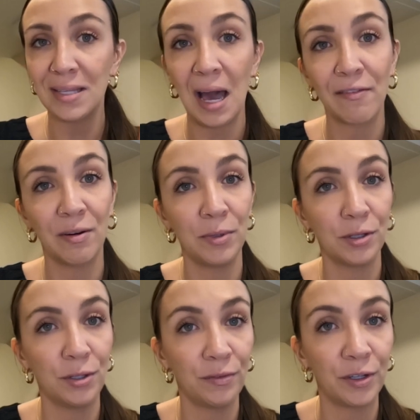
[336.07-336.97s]
that from your
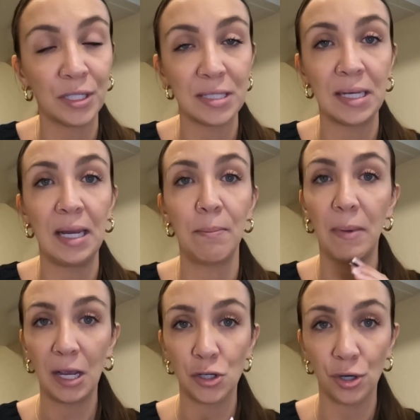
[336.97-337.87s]
university.
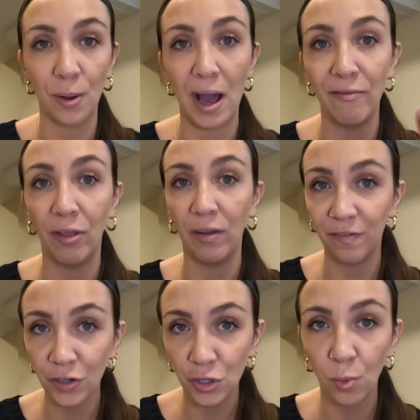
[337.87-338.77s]
Make sure you have the
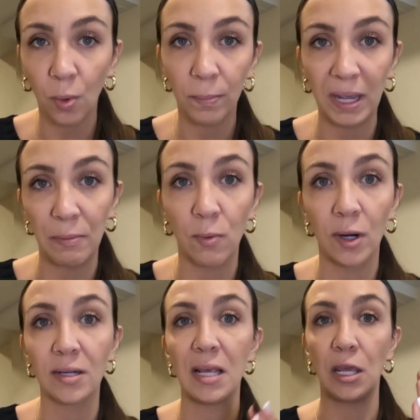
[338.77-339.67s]
official
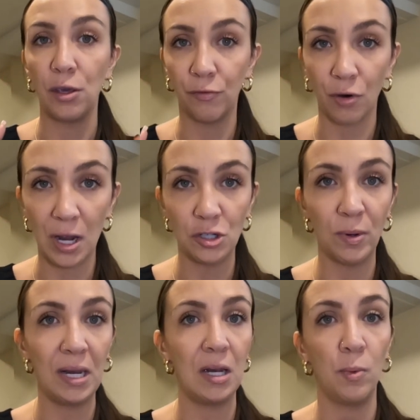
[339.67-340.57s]
paperwork saying you've
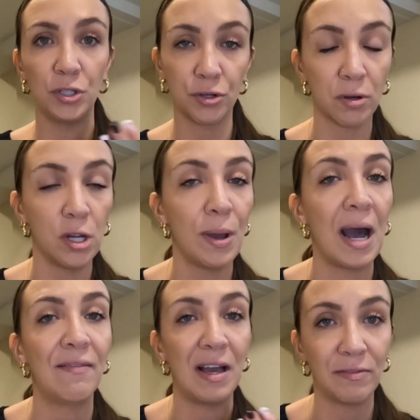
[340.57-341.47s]
graduated, what degree you
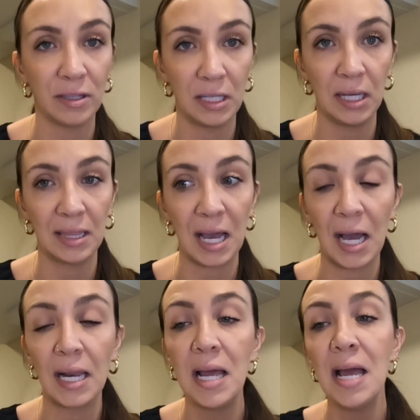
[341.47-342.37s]
have, everything like
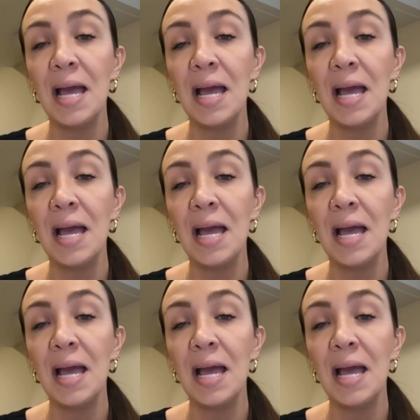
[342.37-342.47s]
that.